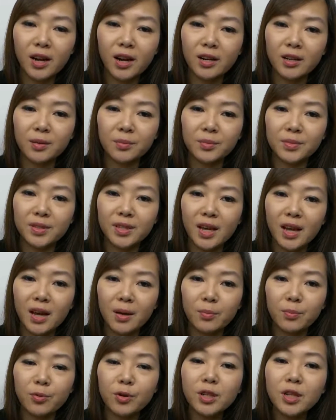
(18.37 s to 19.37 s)
items
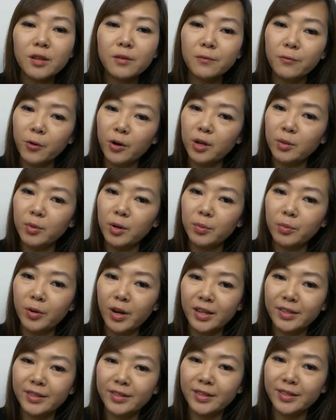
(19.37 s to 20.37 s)
at pretty affordable
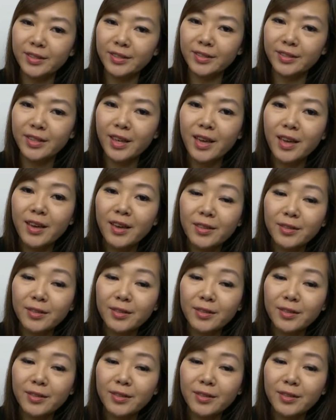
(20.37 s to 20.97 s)
prices.